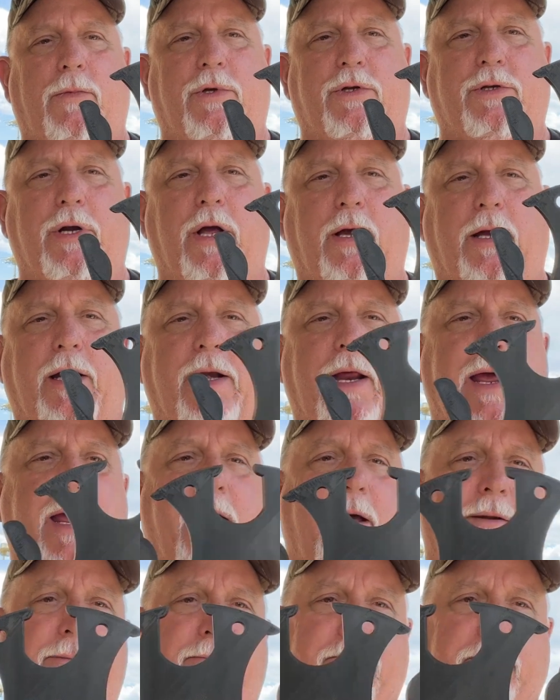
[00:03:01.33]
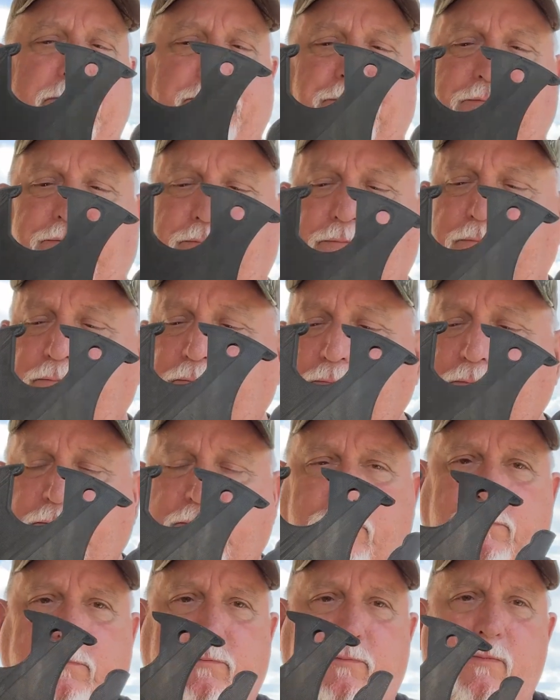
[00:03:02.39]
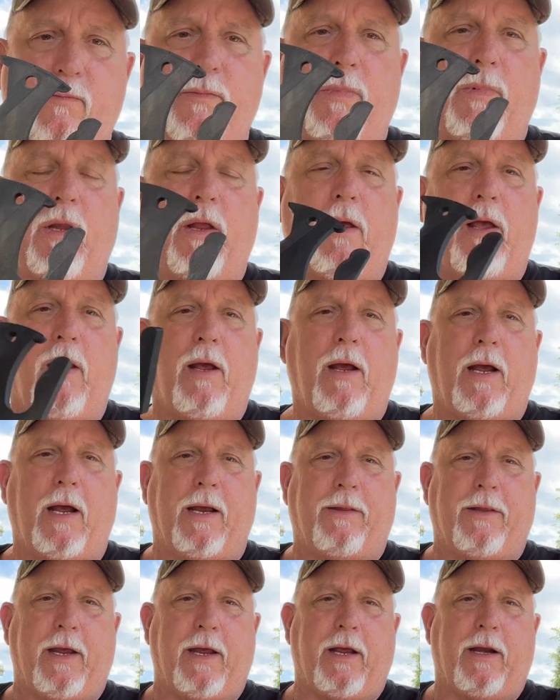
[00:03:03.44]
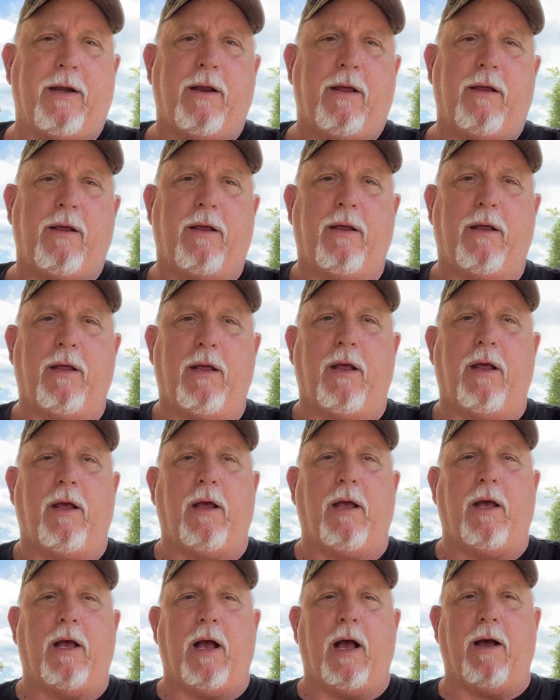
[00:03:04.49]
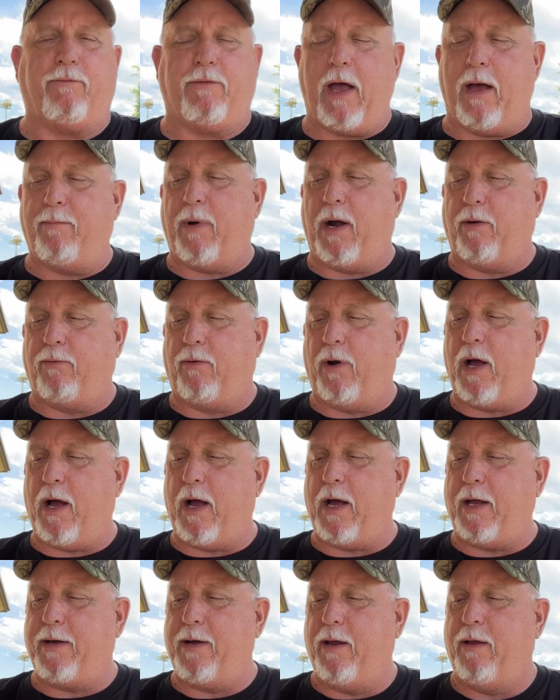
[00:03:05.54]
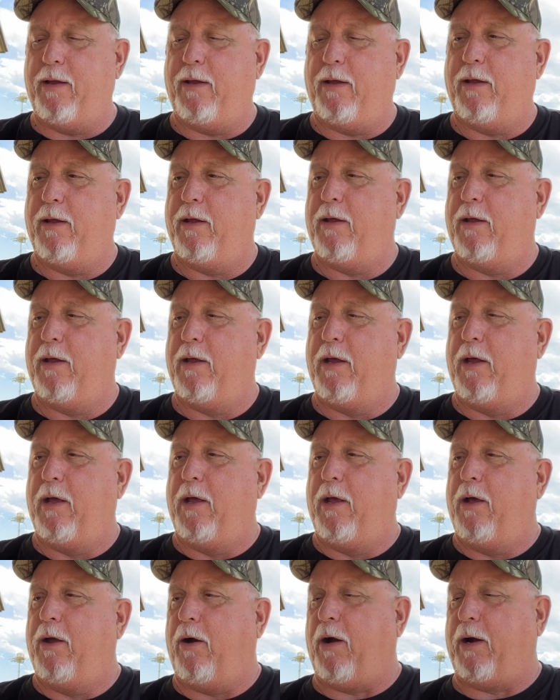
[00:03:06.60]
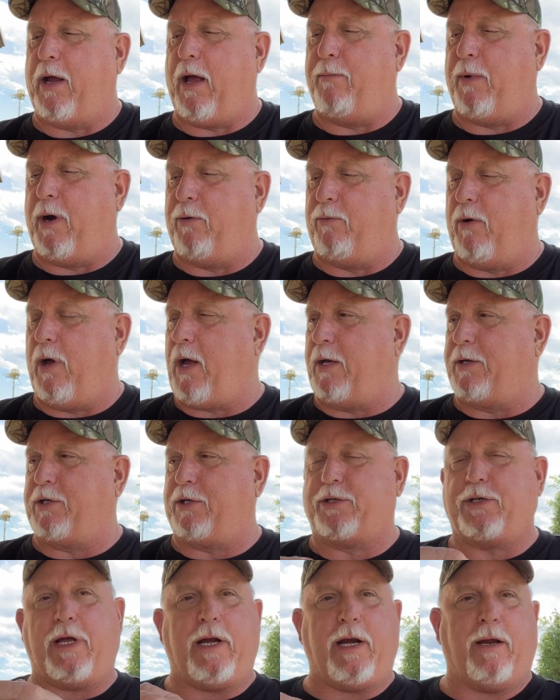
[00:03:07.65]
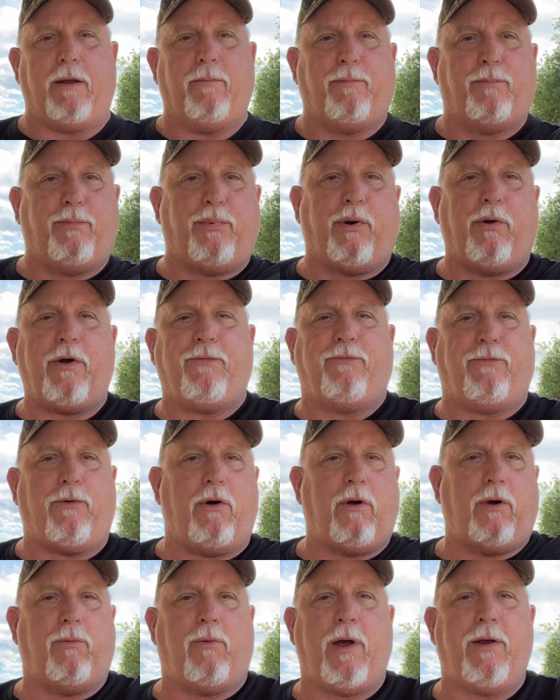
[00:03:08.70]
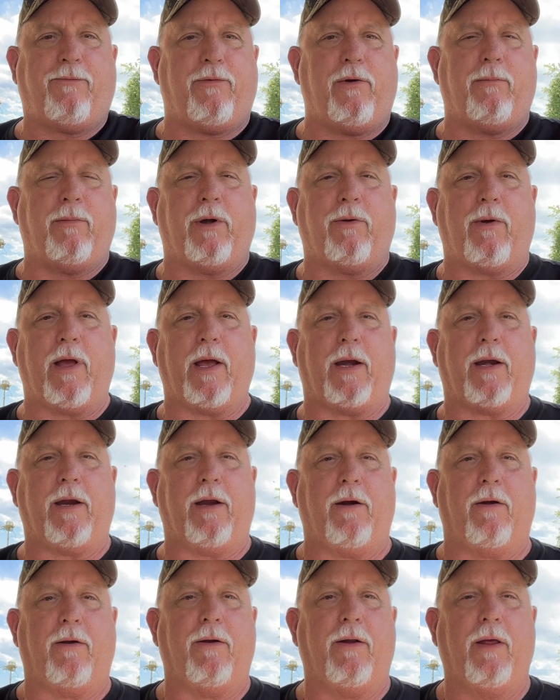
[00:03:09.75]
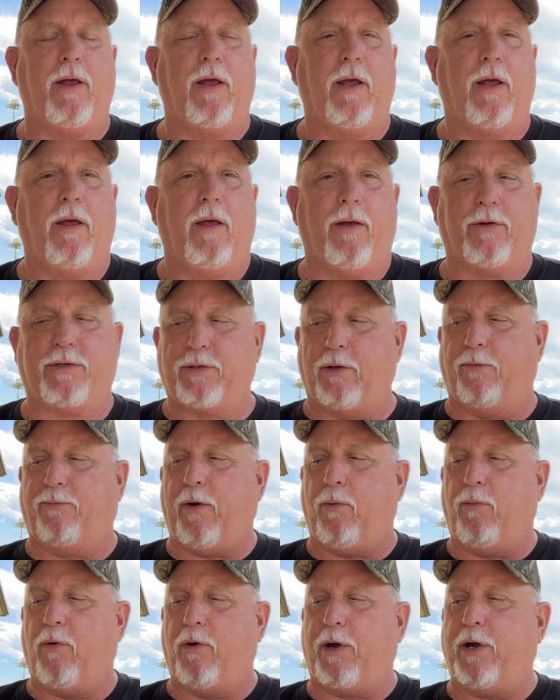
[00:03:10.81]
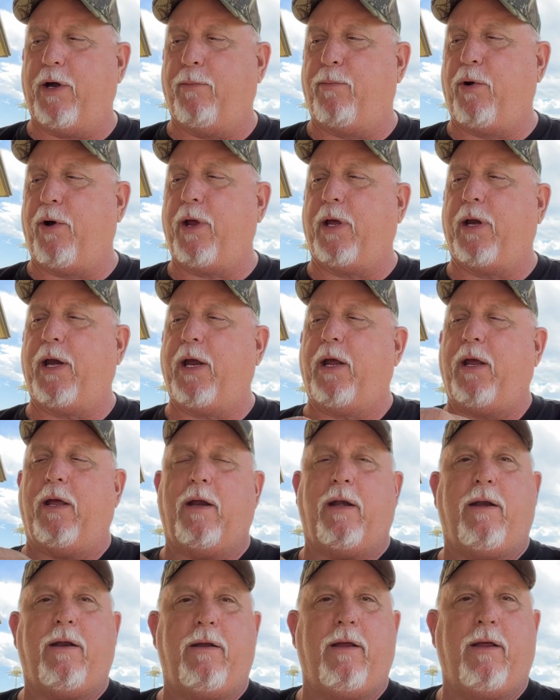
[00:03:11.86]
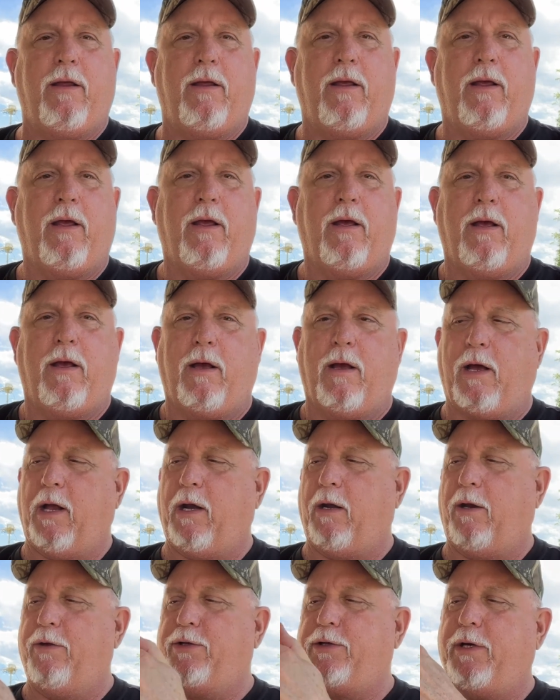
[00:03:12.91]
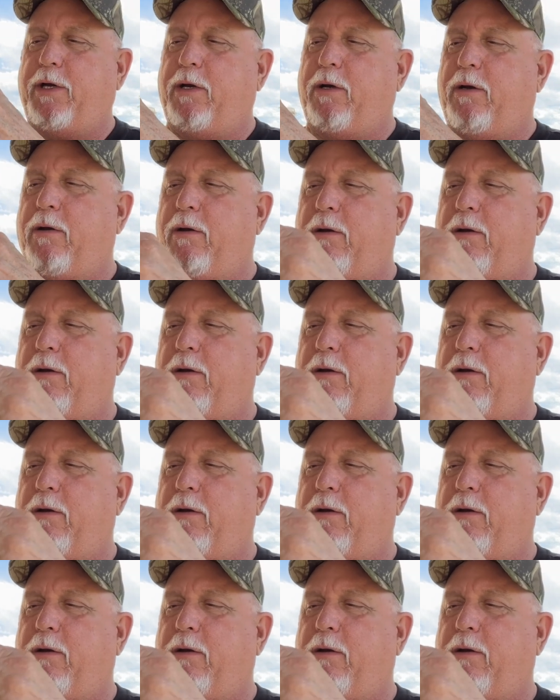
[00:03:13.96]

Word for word: Snug it down. And then I've got my rod. I got my rod sitting pretty far away from me right here. So if I wanted to bring it in, I loosen it,